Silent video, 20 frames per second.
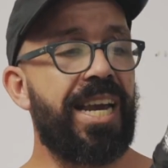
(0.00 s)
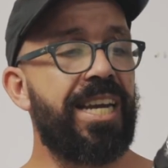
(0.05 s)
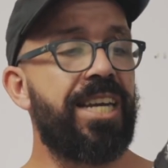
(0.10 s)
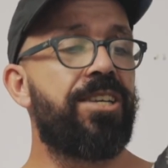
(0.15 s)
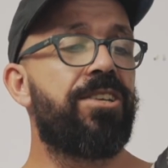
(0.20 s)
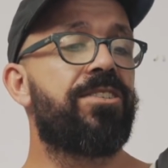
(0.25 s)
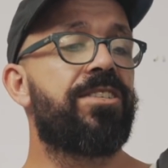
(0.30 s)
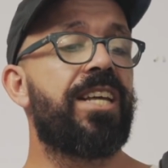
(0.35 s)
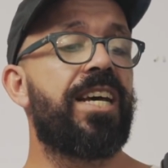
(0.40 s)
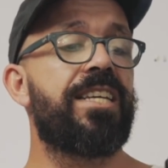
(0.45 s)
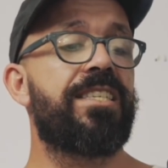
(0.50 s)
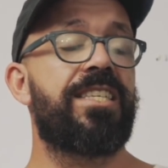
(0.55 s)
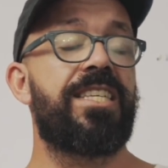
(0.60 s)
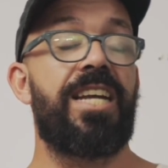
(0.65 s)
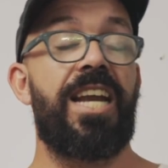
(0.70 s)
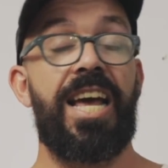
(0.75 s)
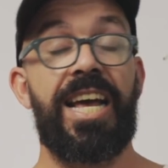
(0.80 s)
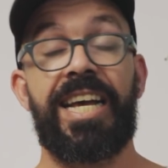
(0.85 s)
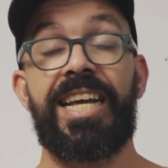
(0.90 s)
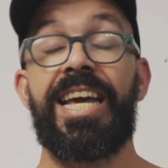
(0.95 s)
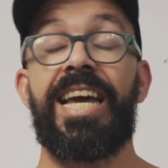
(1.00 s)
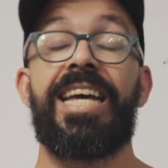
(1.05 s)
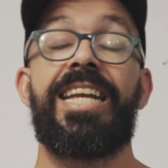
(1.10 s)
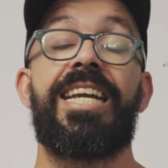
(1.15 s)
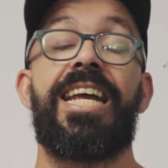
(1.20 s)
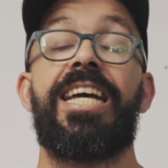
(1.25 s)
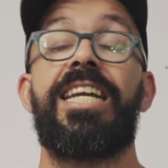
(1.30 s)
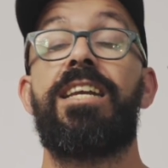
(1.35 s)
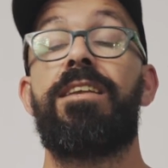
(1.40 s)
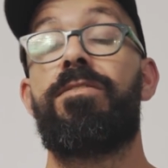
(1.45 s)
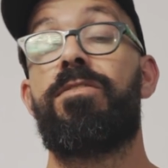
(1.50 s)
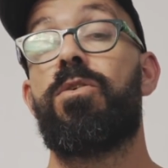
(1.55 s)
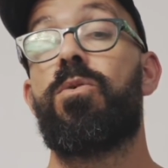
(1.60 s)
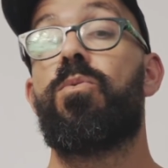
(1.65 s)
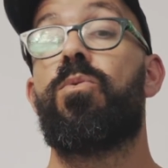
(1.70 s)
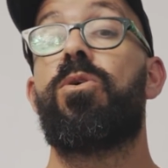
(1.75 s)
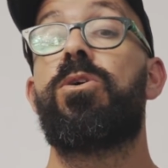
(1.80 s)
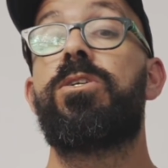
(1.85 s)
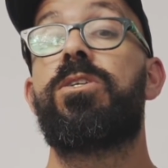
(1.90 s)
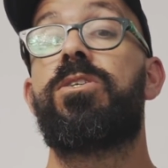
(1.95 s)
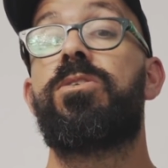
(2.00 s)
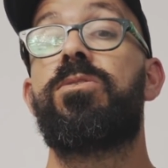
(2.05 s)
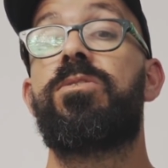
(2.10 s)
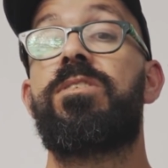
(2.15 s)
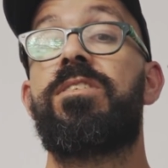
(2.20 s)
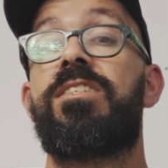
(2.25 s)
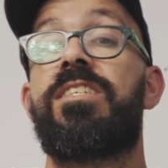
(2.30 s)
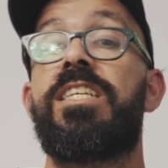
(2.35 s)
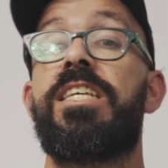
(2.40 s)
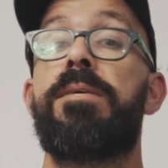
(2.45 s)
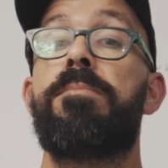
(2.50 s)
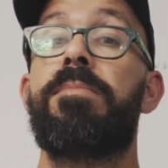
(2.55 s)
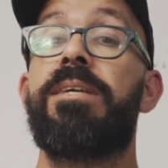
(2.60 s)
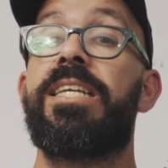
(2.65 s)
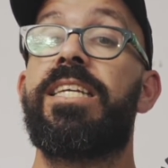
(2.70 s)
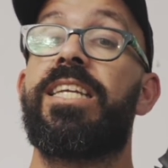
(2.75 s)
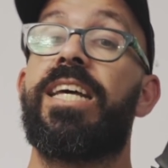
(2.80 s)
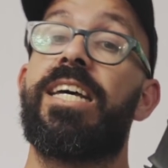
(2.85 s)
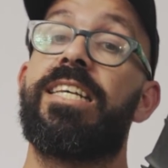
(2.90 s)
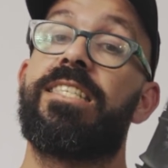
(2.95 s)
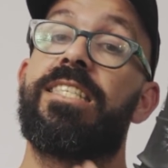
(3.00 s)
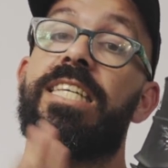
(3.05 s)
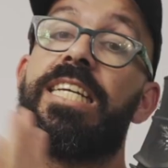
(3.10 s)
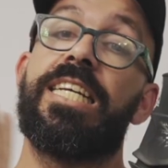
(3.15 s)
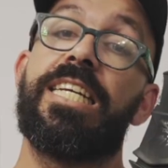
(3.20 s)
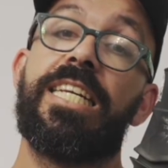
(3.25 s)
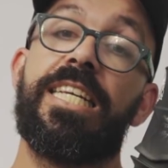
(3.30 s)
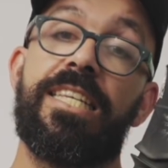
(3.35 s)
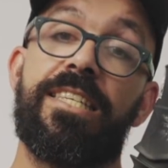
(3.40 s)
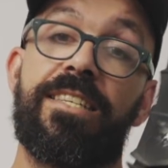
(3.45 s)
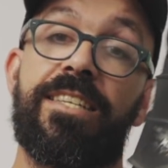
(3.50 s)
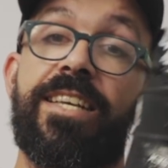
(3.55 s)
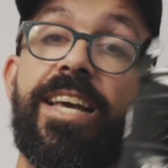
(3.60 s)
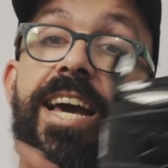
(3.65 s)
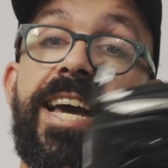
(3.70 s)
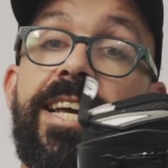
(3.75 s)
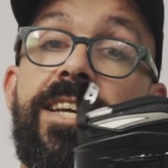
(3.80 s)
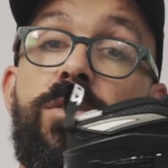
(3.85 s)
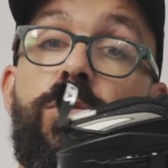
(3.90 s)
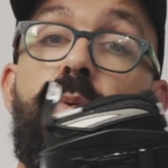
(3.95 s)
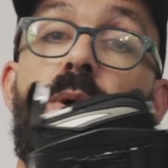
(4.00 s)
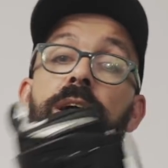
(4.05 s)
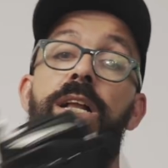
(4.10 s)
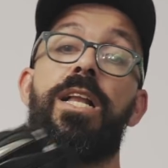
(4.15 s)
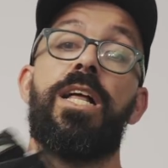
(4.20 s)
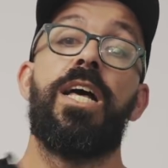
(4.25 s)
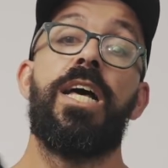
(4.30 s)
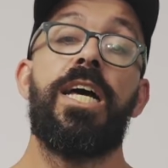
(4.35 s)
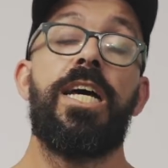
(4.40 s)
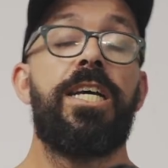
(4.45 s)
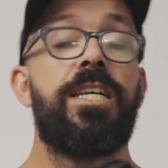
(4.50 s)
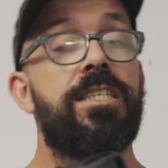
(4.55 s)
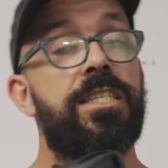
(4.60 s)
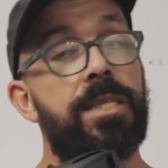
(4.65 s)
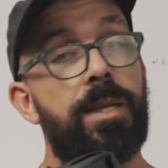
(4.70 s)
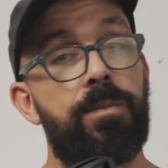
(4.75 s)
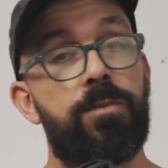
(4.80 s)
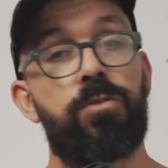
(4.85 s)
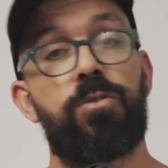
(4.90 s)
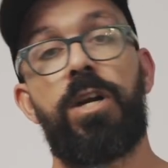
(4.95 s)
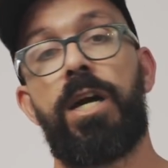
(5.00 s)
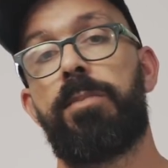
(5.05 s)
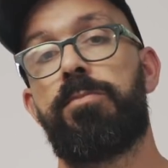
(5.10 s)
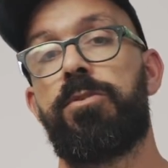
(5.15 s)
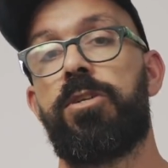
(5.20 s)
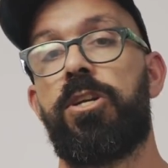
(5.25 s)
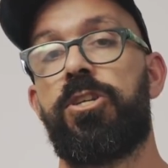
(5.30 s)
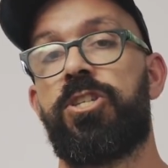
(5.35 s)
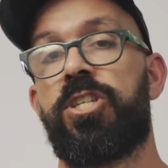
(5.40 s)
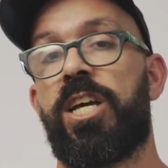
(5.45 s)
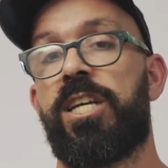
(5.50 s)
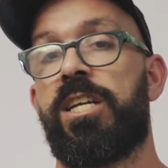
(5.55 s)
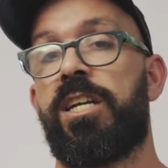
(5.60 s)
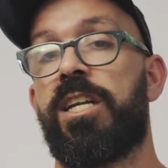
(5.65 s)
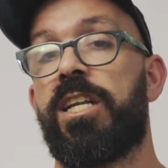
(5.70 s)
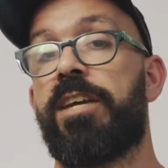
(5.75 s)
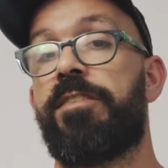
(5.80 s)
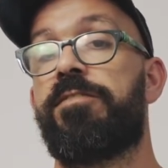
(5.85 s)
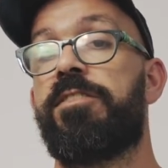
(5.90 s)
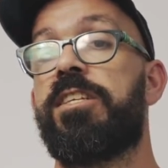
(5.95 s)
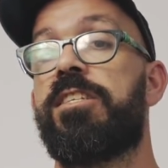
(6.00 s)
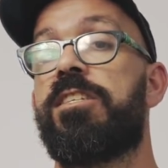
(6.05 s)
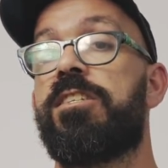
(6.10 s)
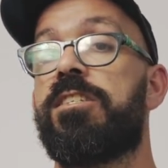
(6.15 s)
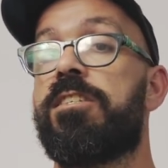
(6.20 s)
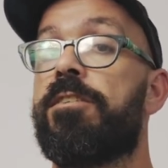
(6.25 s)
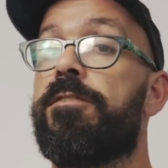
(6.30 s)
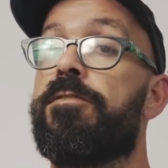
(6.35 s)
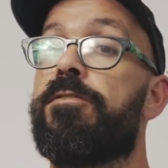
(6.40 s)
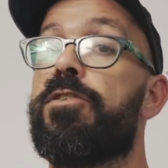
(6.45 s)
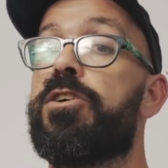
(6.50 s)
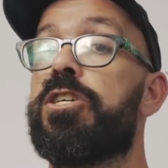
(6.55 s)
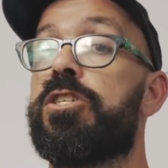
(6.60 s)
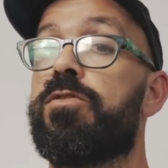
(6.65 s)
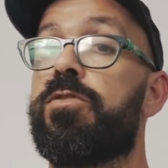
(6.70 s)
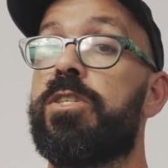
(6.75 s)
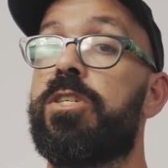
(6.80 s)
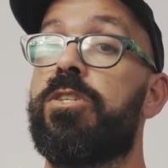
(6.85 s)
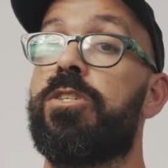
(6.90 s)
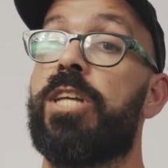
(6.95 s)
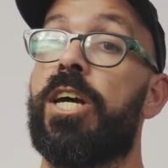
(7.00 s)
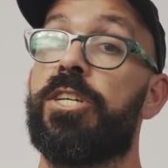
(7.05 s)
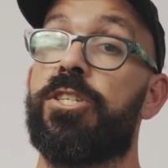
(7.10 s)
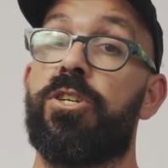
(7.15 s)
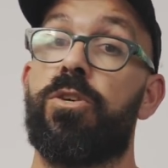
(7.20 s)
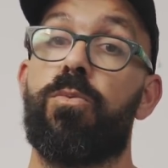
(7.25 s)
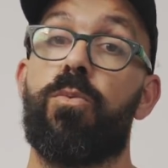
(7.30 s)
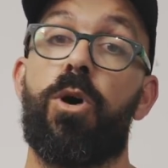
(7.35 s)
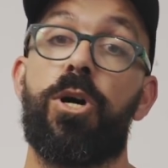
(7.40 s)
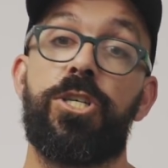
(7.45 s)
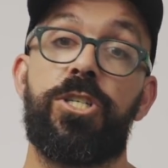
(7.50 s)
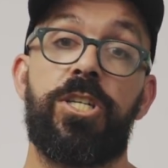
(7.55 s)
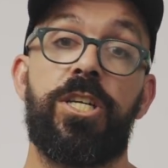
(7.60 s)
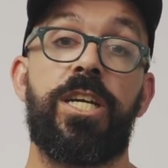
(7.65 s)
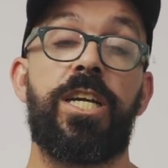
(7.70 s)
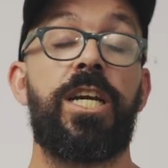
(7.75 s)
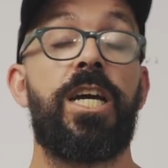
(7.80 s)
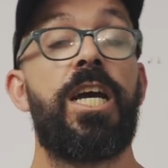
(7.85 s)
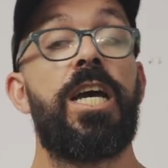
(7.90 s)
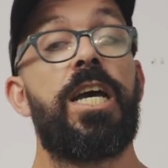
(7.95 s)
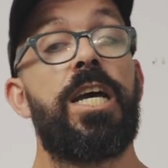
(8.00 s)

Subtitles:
I need to test it again, and if you want to see me testing this skate, well, subscribe to the channel. If this is the first video that you're watching,